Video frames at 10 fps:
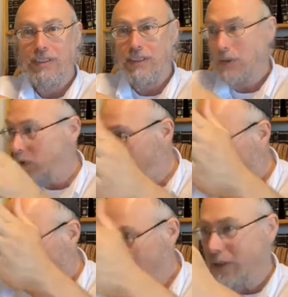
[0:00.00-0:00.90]
You, you
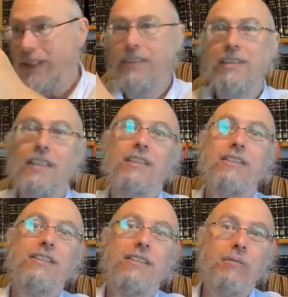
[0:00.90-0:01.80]
can look at it and say,
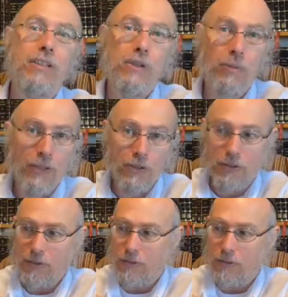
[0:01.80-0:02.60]
this is something special.